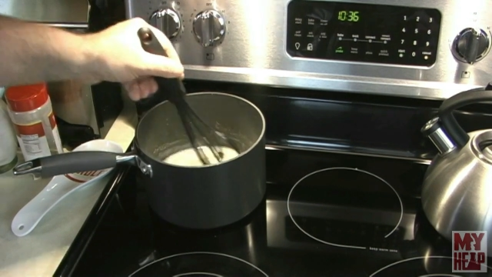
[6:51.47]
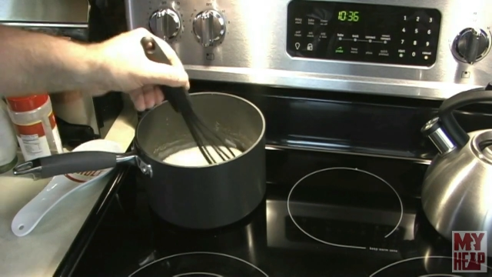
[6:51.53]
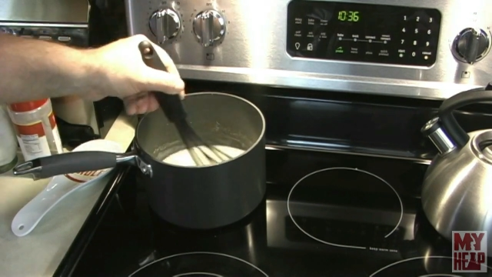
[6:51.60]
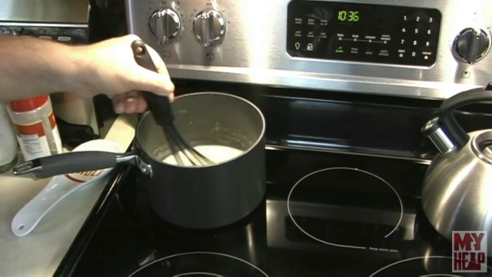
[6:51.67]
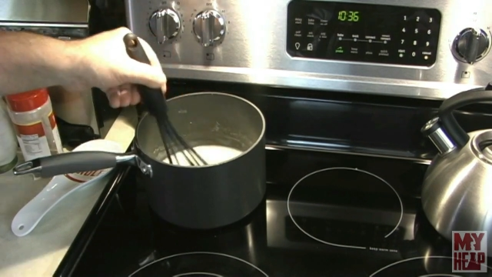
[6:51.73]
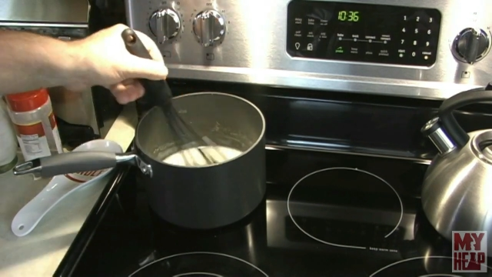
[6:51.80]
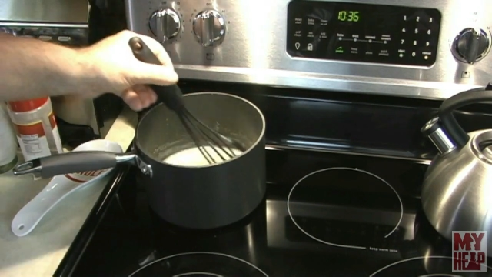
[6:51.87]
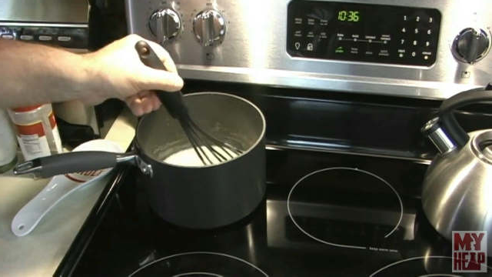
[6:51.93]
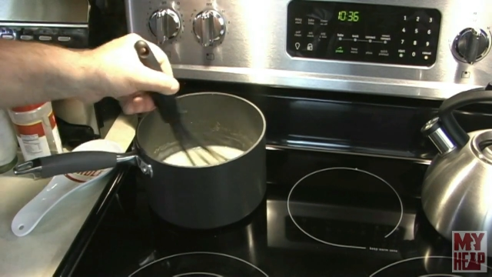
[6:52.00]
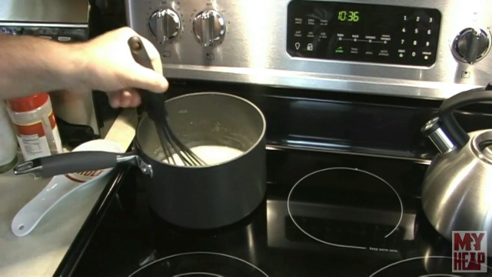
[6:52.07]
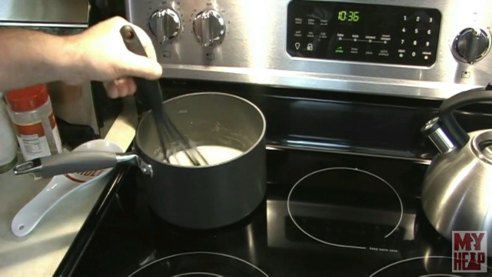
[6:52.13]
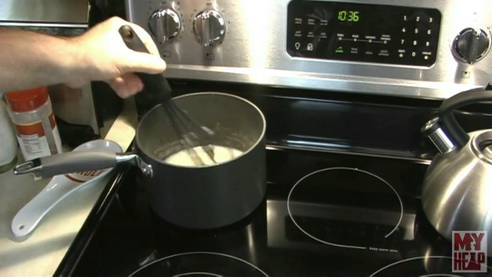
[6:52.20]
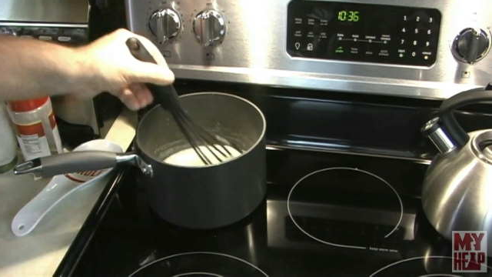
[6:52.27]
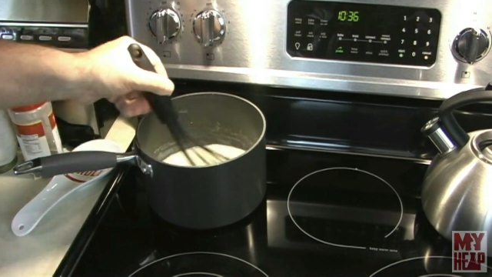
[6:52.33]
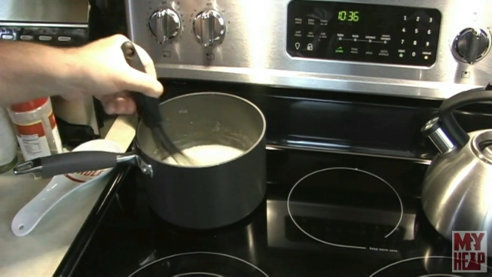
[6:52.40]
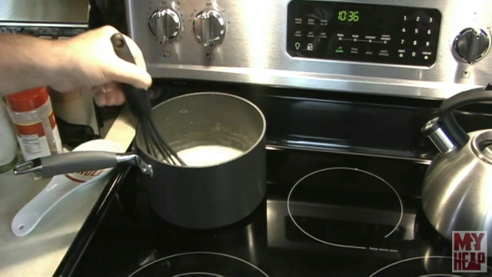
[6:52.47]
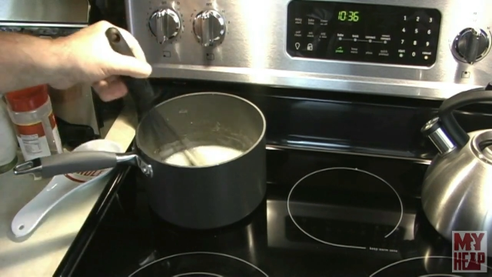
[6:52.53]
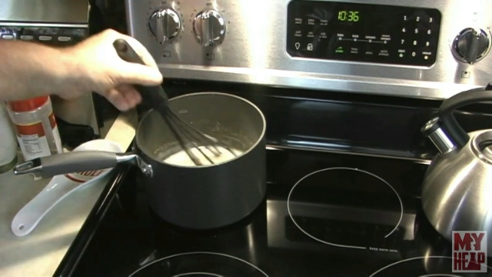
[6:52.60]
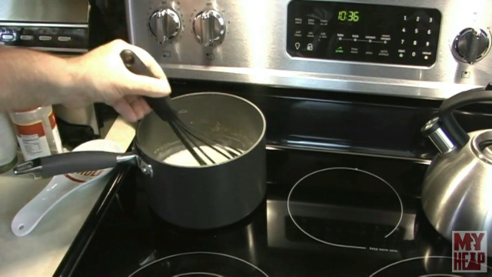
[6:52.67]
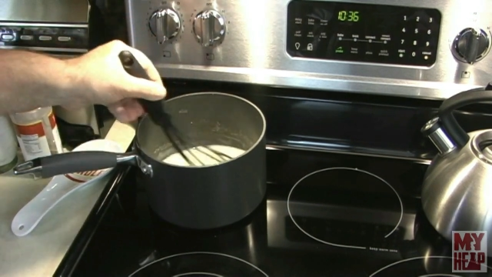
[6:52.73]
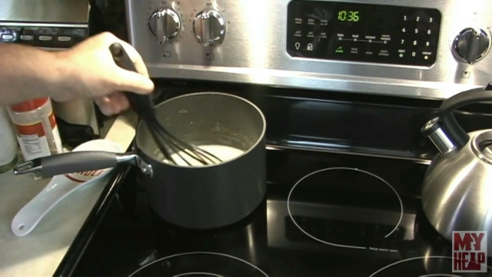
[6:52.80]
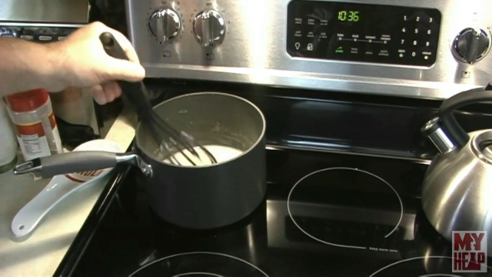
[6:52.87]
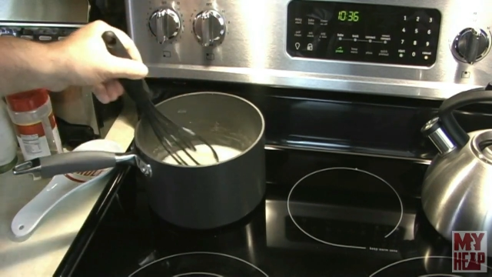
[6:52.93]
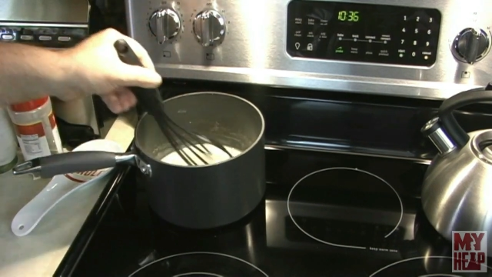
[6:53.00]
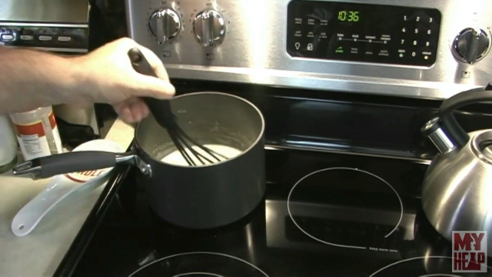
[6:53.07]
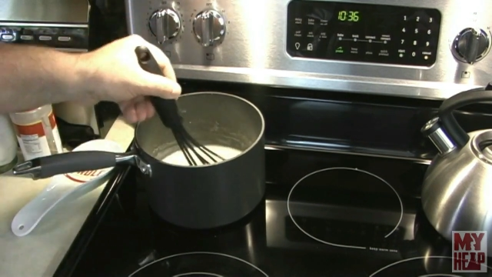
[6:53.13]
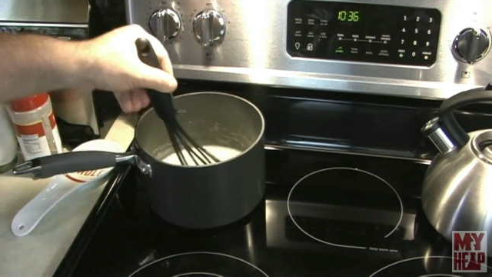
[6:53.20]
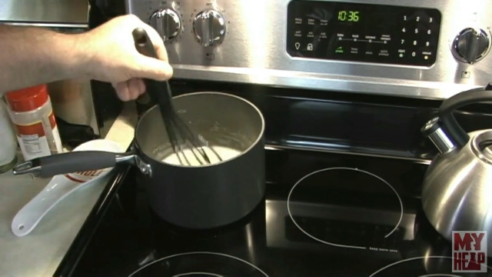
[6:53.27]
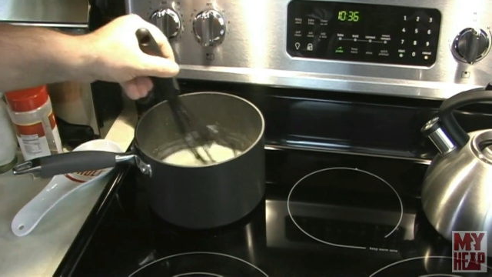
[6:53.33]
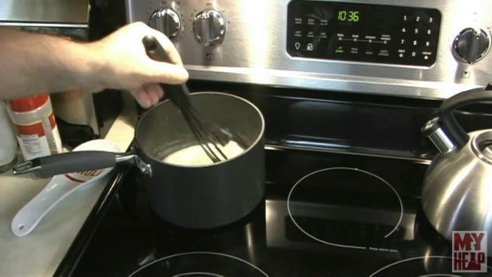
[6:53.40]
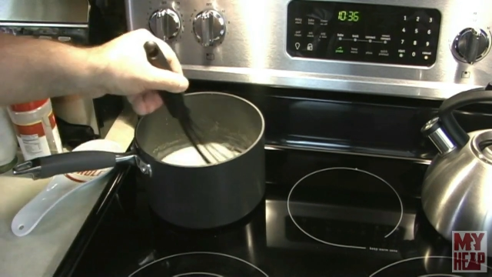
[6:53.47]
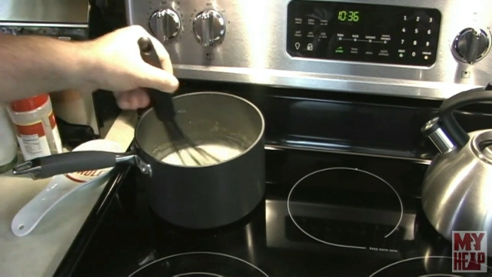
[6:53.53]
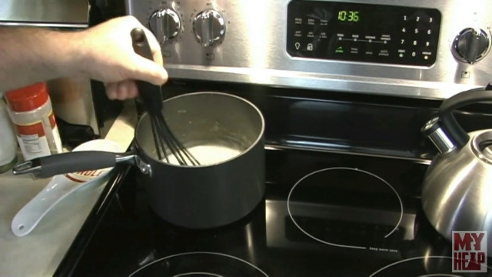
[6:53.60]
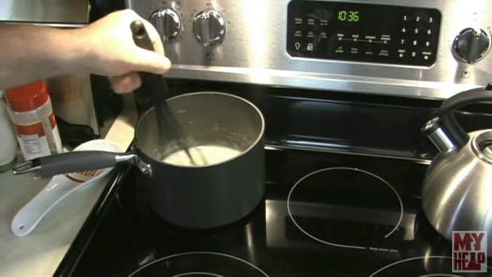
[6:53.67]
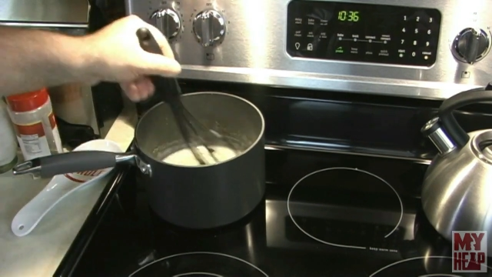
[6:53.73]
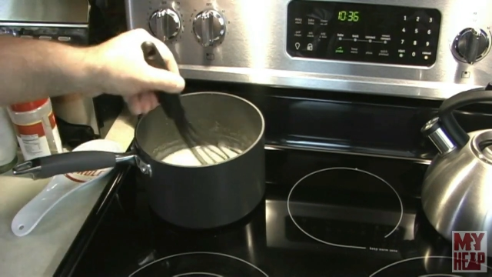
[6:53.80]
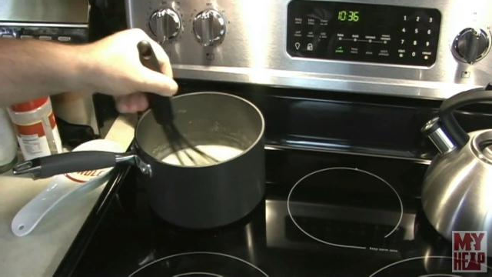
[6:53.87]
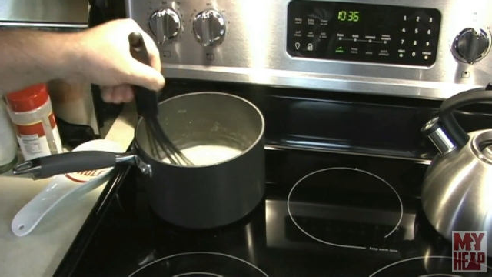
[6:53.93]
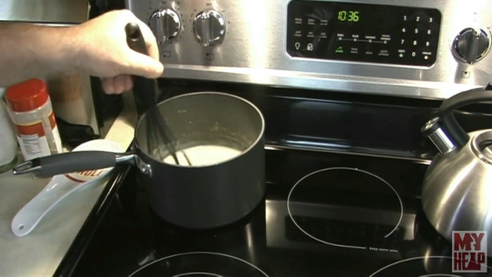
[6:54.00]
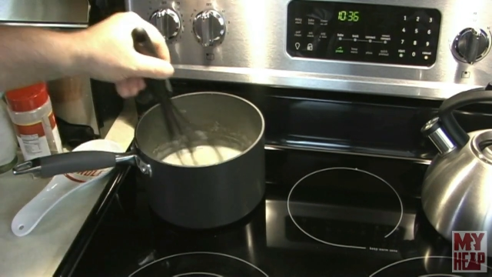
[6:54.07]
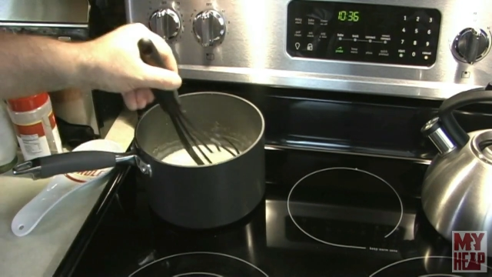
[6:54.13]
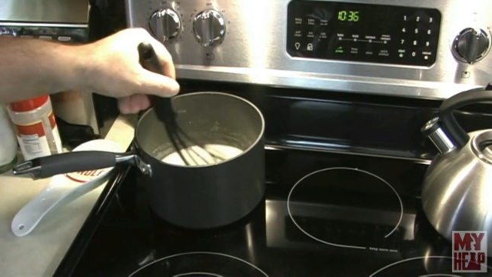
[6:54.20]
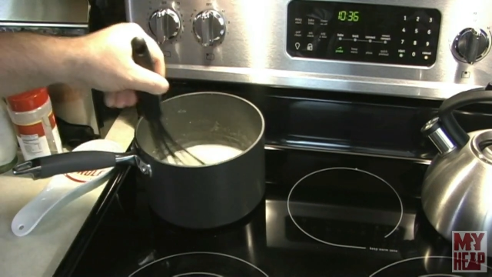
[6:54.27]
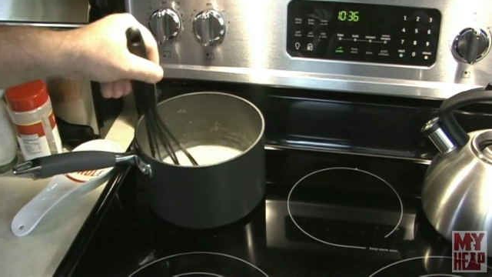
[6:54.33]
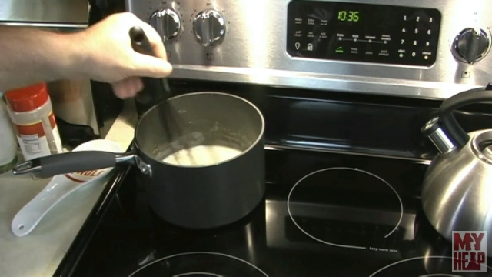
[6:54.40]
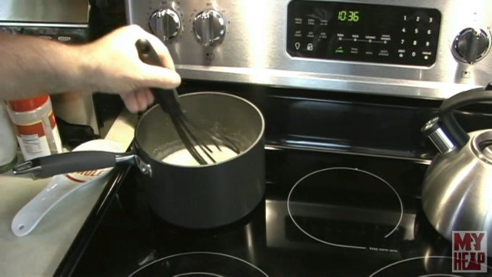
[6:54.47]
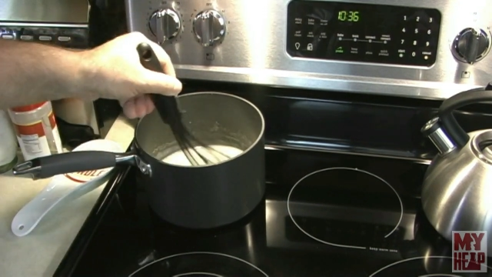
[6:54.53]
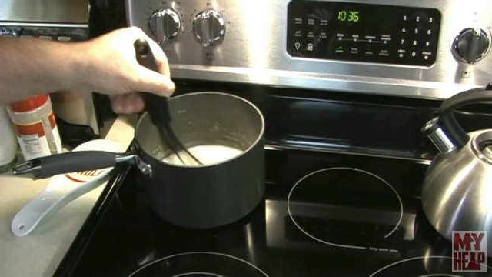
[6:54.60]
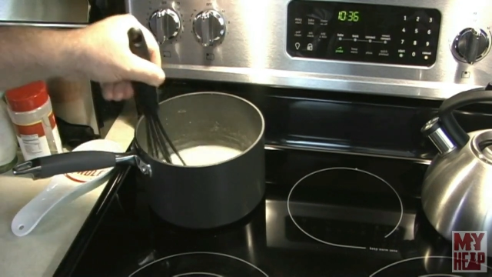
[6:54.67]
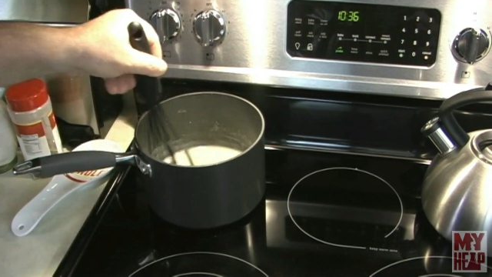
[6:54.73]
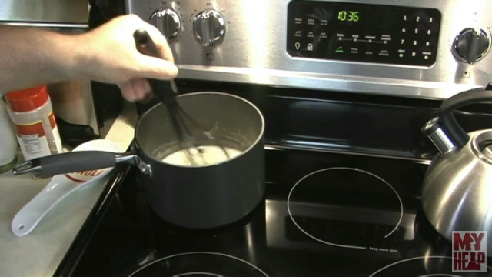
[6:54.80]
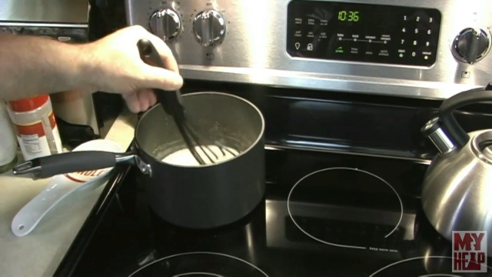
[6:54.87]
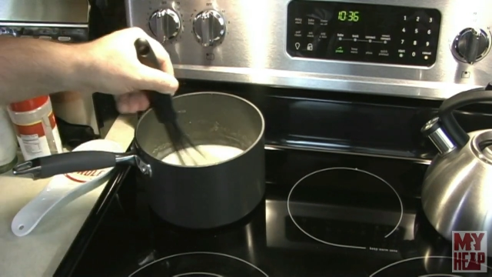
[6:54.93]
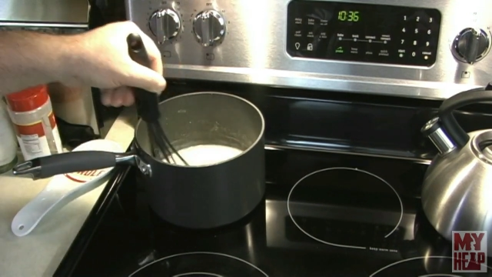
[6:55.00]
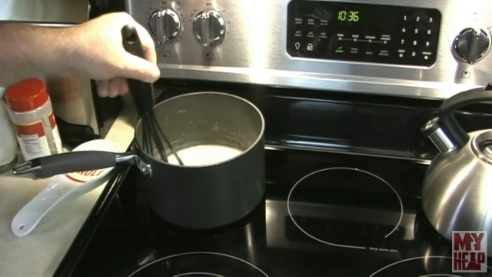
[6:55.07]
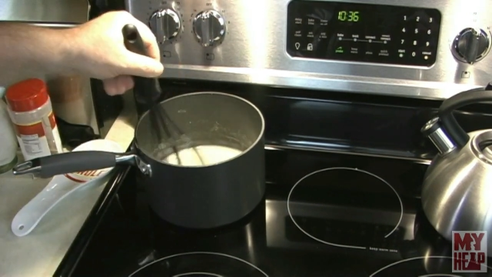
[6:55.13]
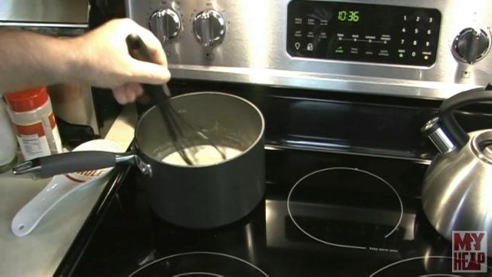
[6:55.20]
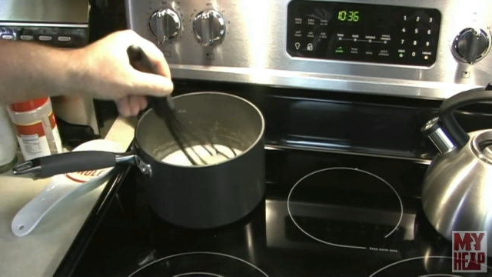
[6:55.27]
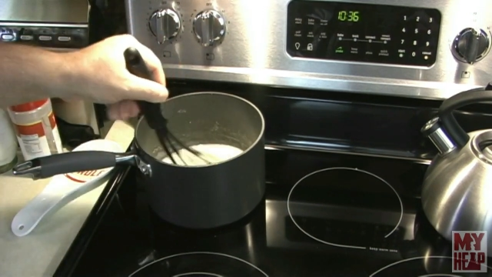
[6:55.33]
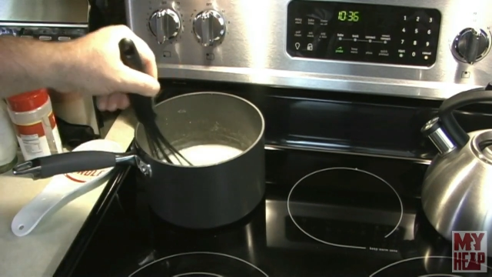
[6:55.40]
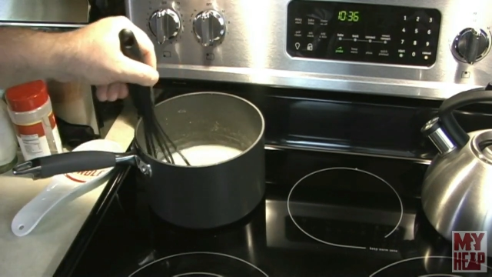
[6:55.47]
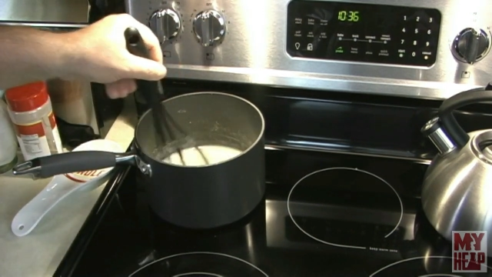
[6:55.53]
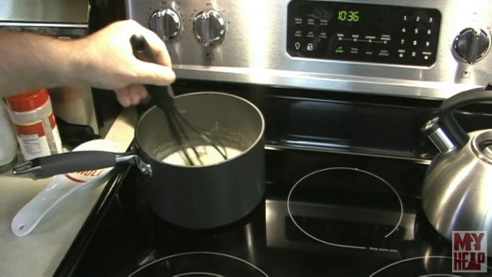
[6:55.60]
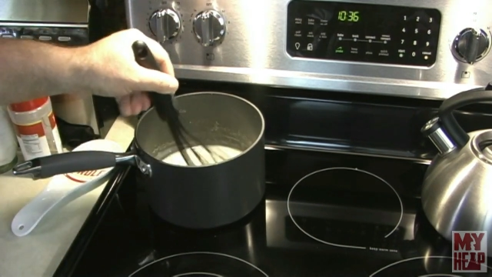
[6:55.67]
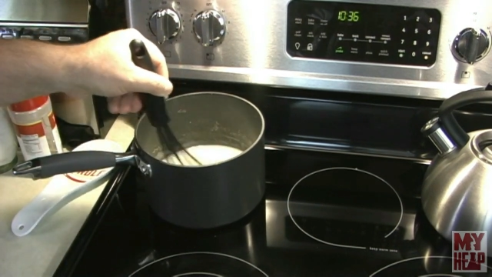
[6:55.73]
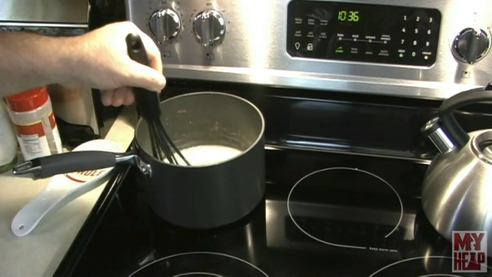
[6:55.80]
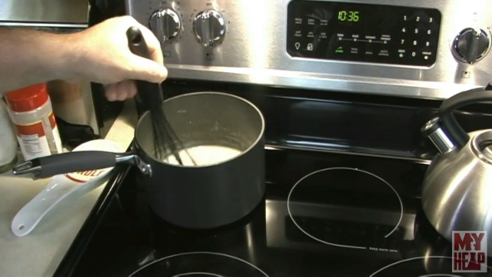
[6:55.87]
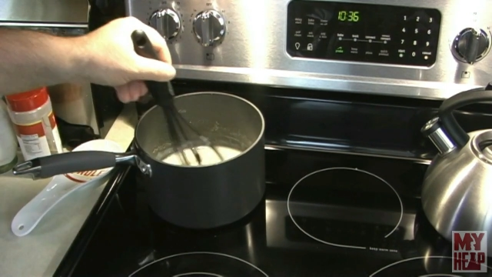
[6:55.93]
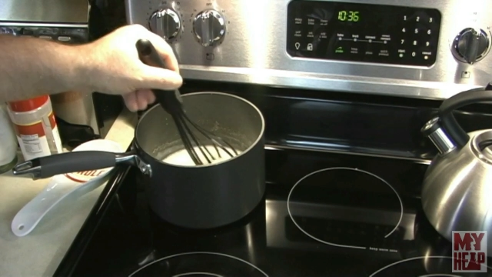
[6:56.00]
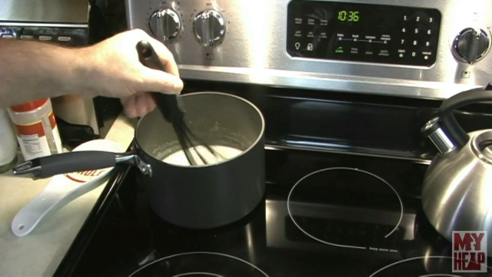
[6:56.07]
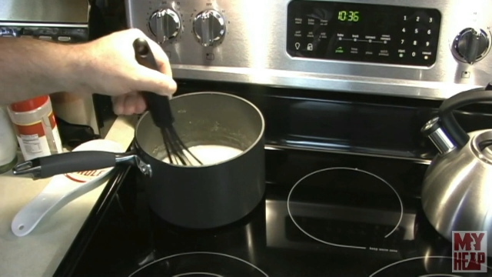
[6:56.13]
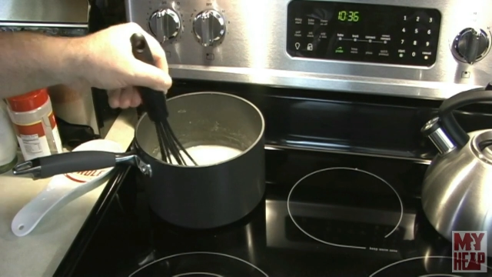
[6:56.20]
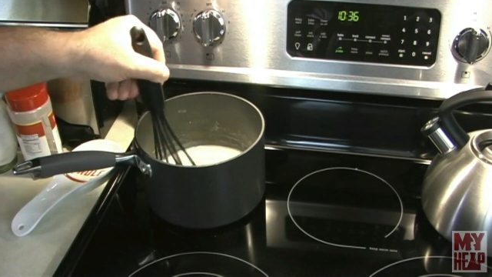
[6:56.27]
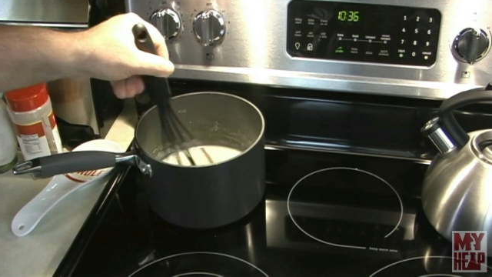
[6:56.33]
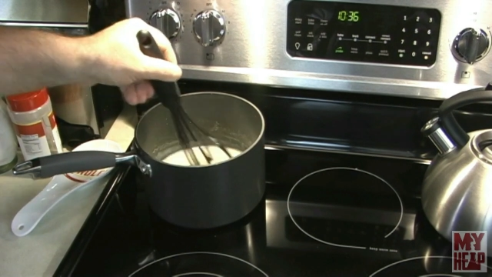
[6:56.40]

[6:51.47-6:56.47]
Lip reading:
(no speaker visible)